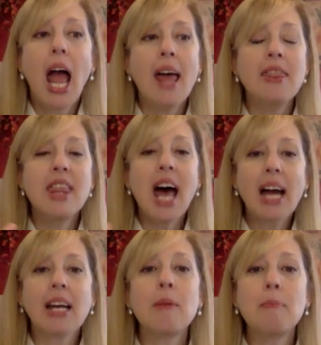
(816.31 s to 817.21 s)
And
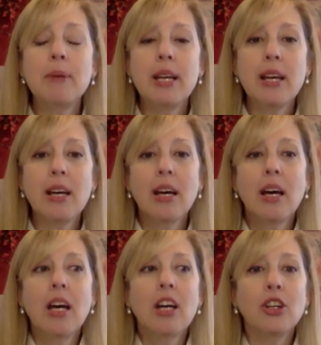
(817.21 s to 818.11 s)
that can be
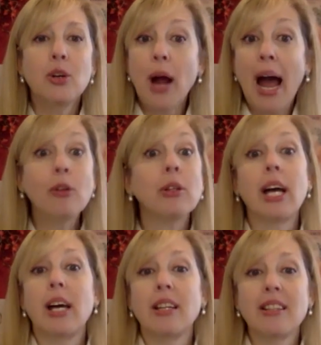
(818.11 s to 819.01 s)
your
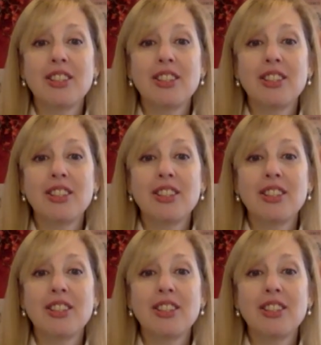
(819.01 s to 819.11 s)
outlet